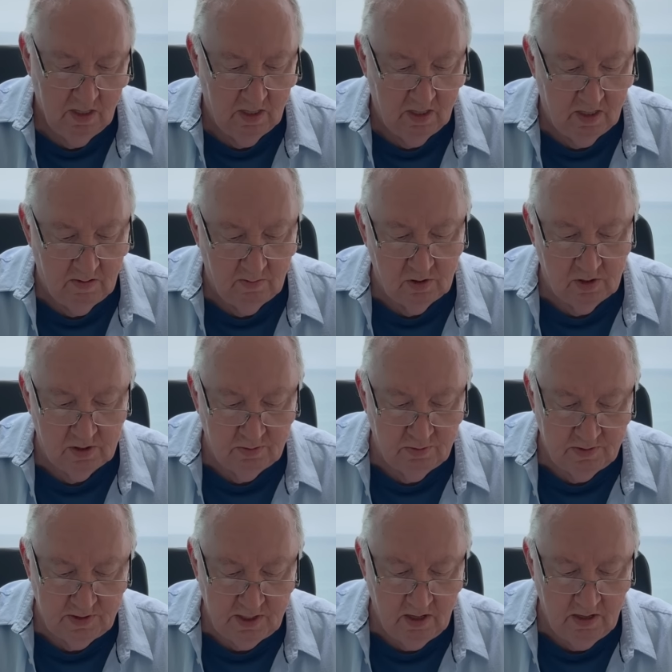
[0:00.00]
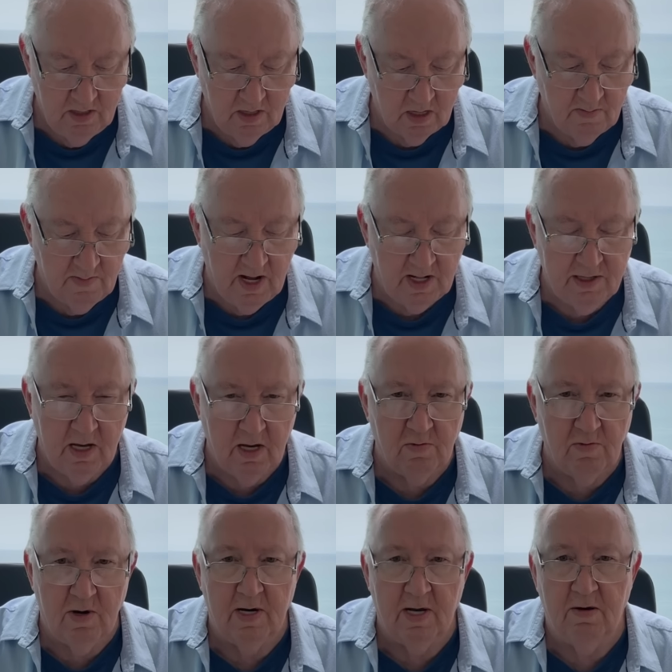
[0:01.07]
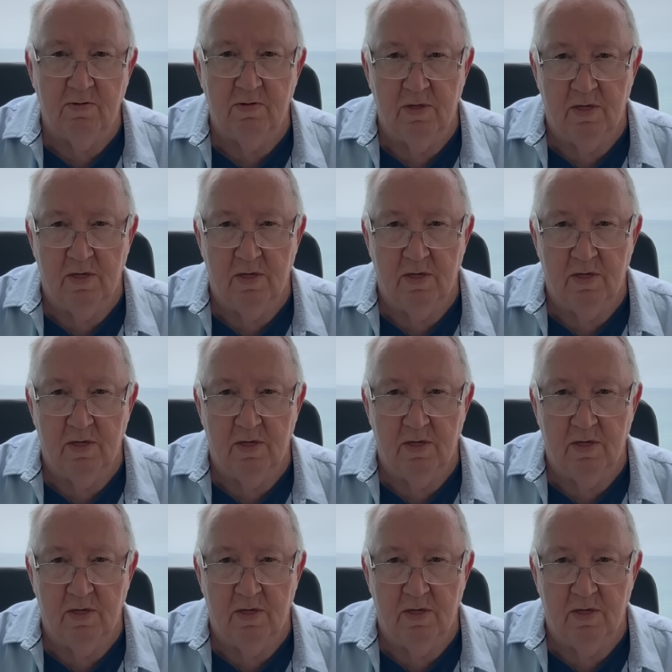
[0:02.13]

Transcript: And I'm going to tell you all about that right after